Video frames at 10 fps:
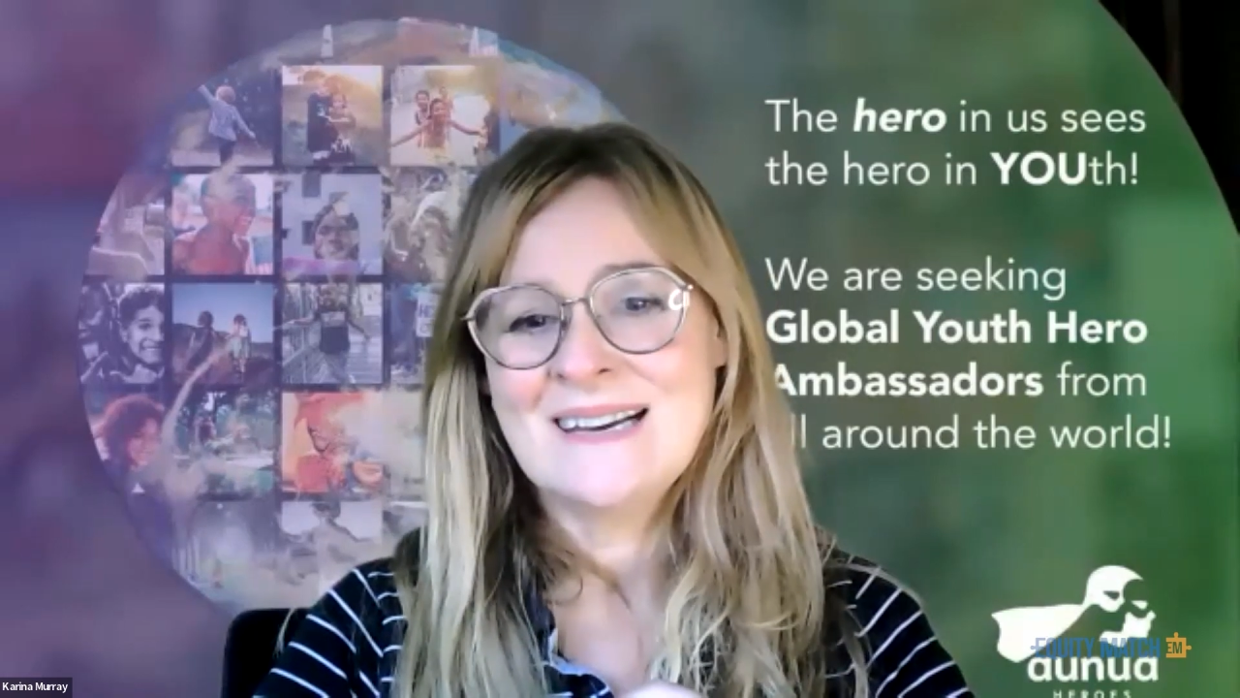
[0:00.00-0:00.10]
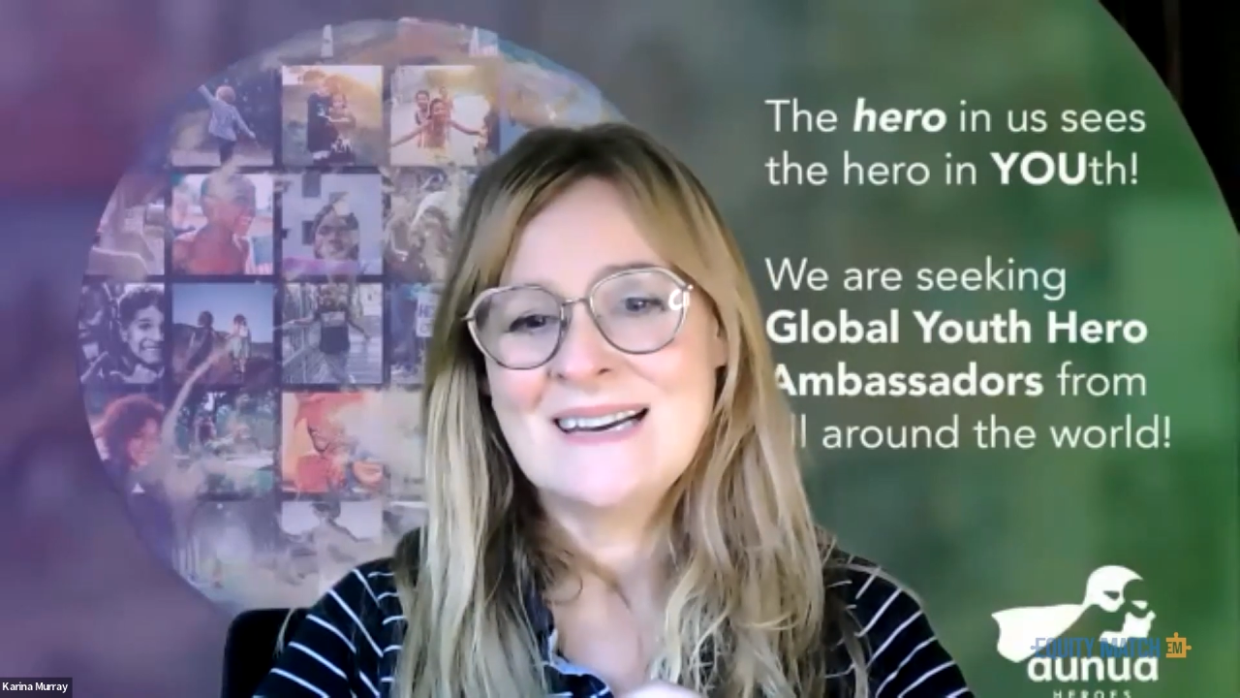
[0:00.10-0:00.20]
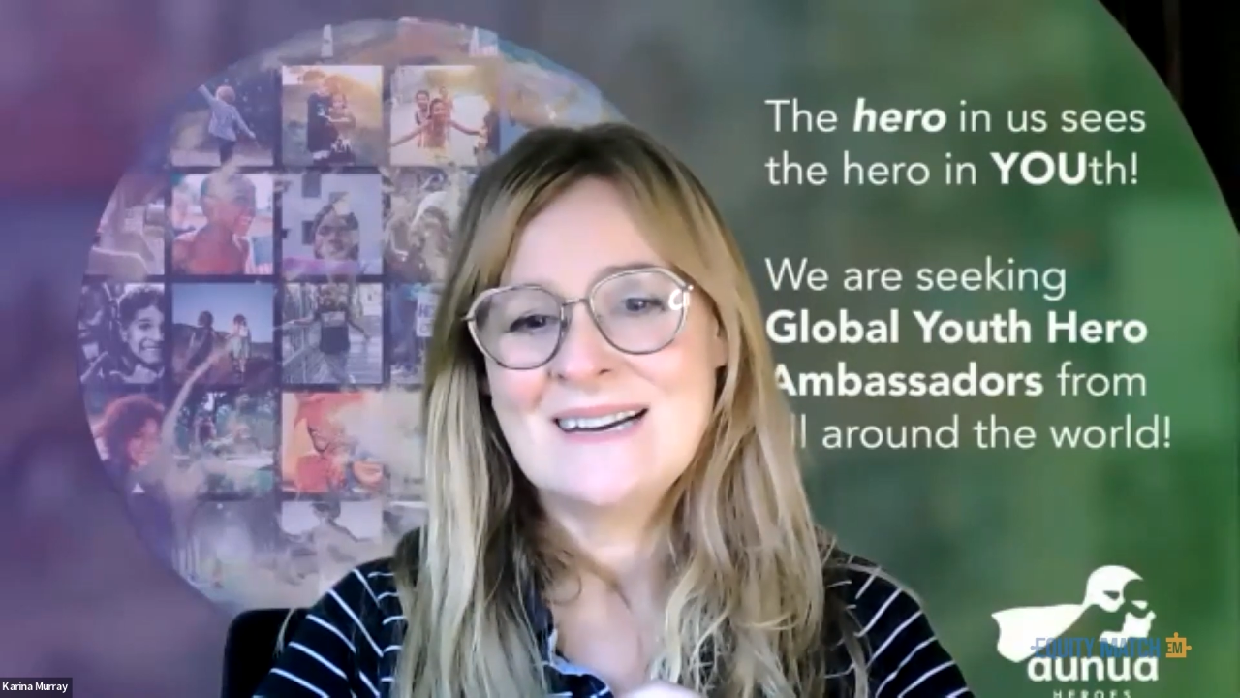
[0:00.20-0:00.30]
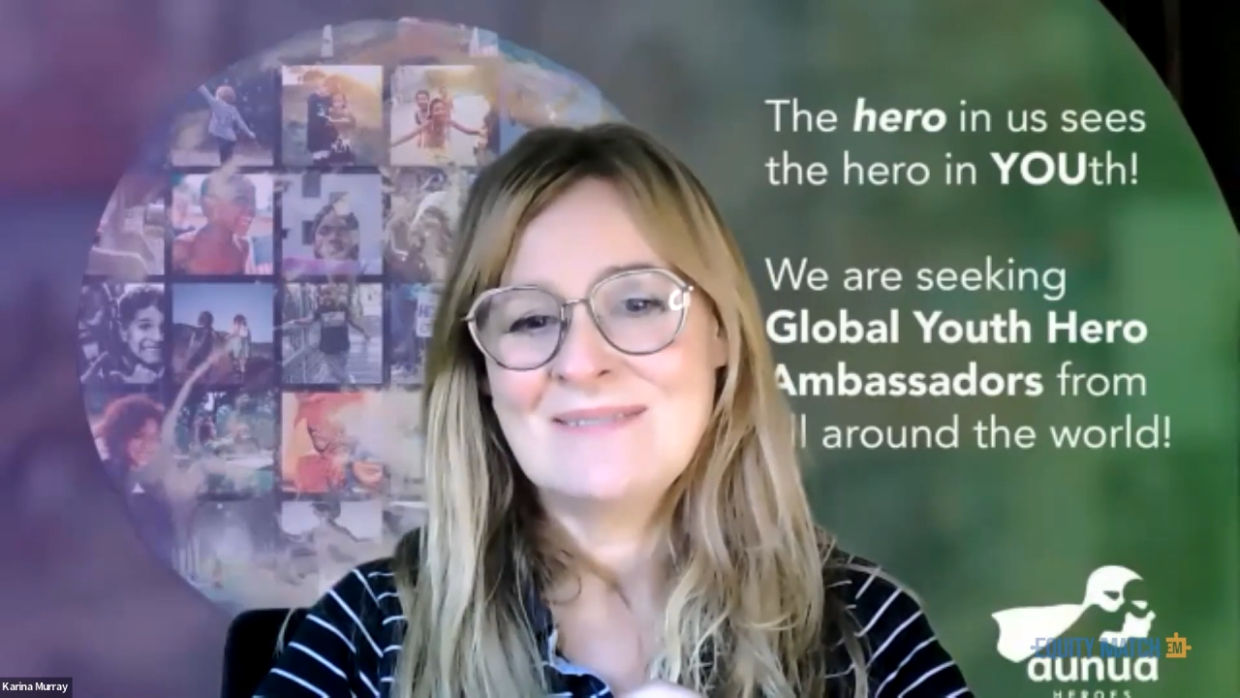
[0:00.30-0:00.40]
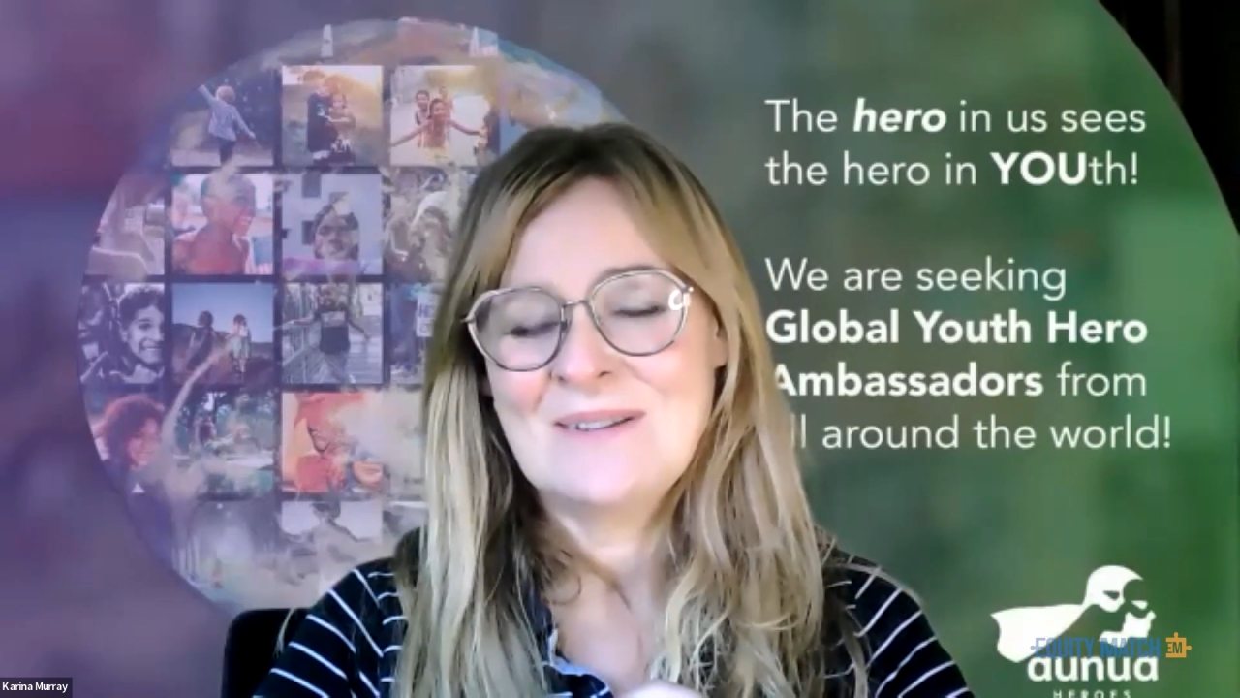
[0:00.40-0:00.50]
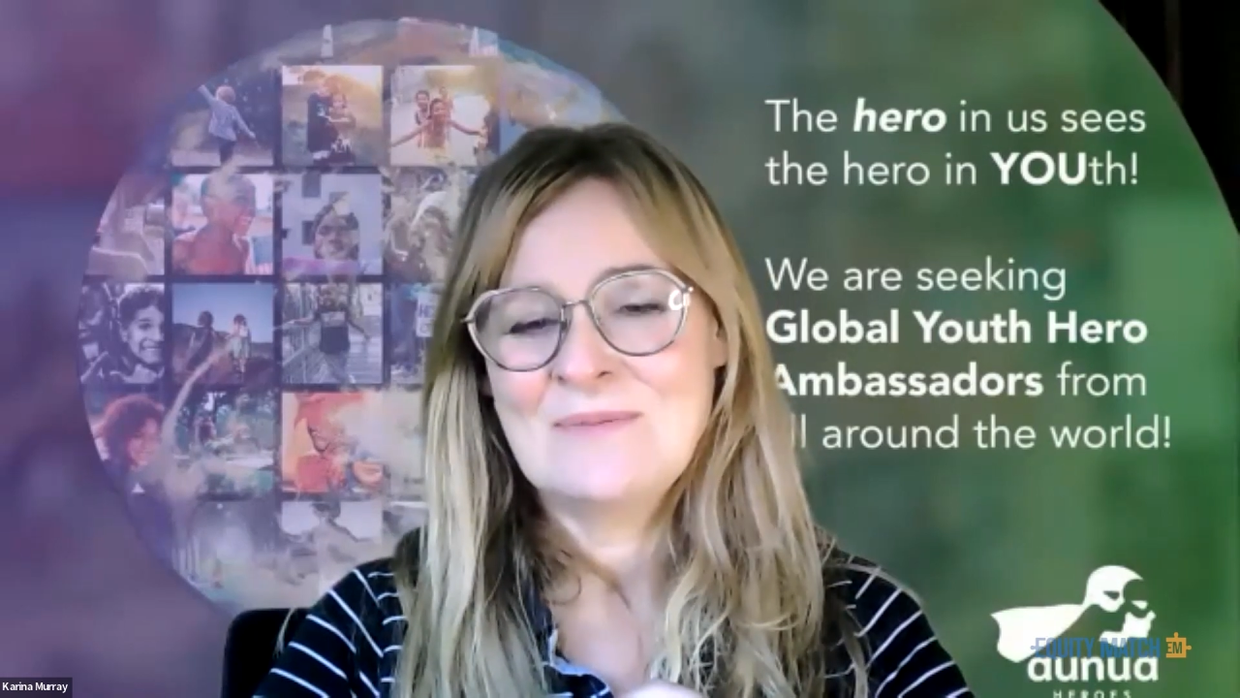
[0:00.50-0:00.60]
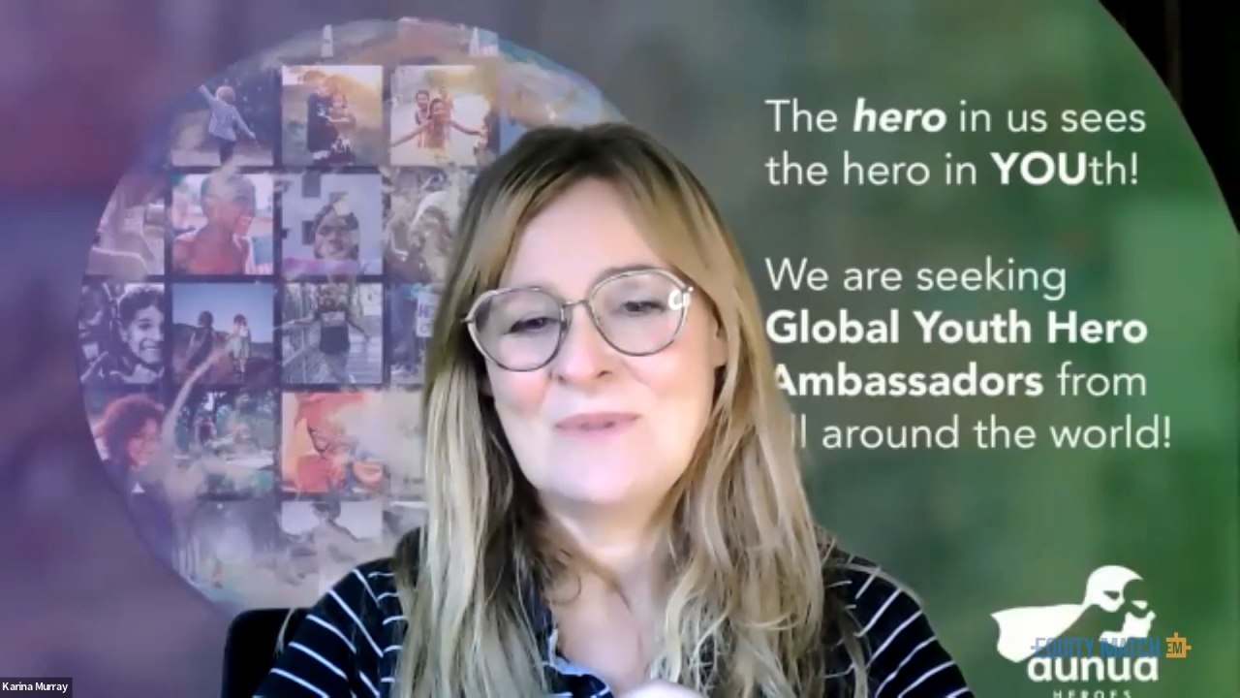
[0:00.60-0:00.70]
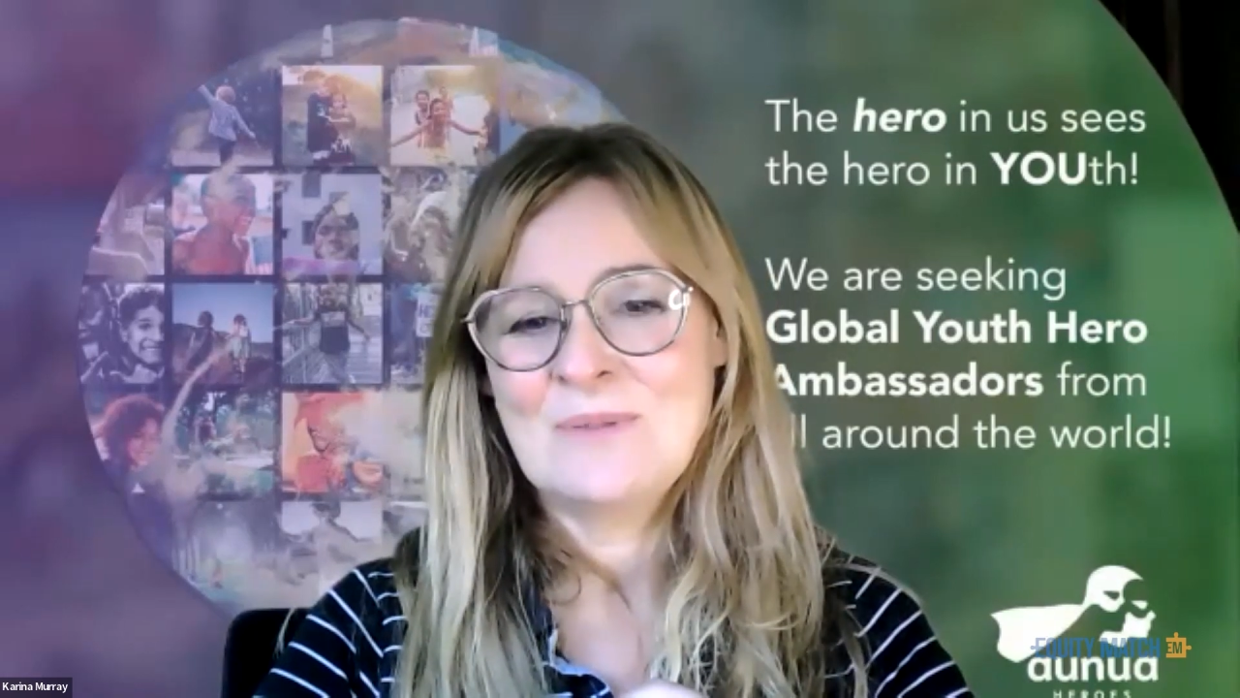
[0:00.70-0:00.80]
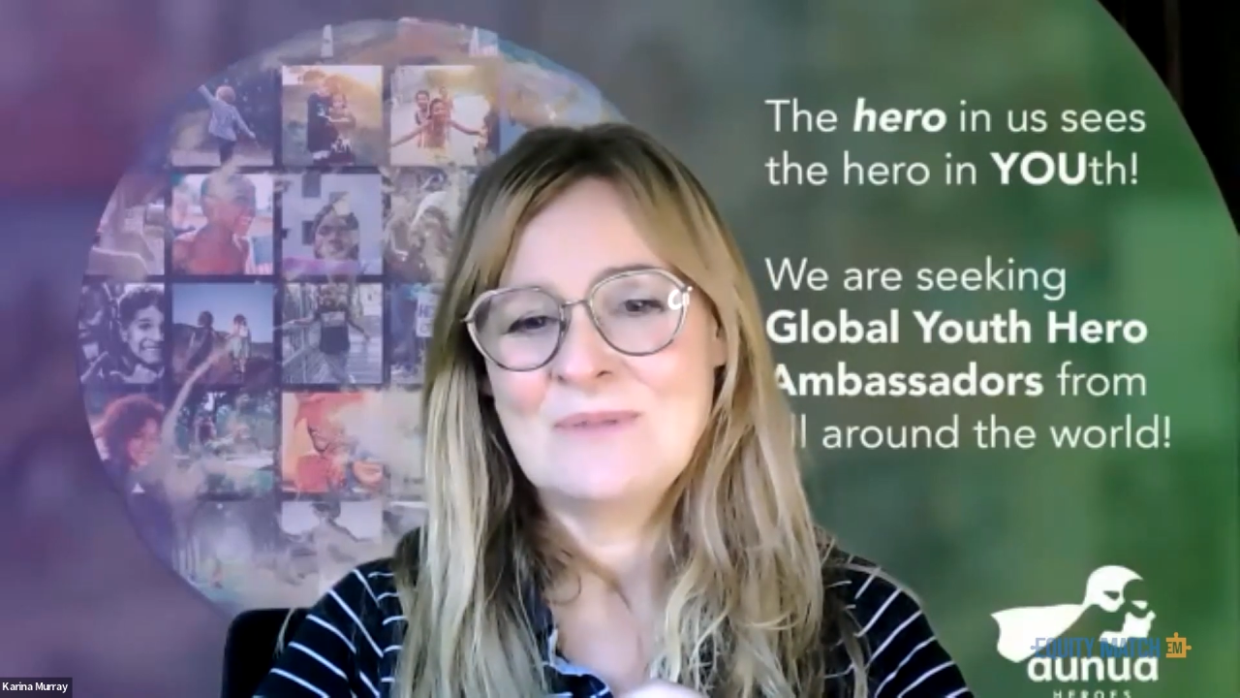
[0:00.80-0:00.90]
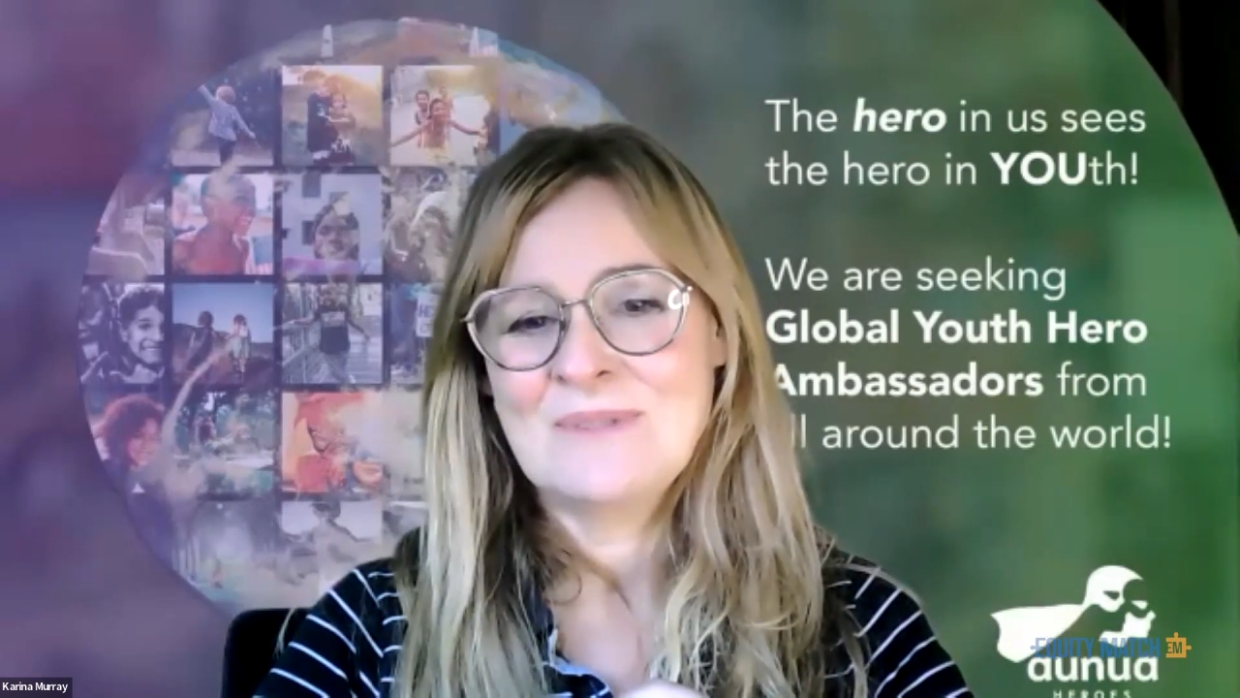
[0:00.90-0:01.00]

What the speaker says: and what we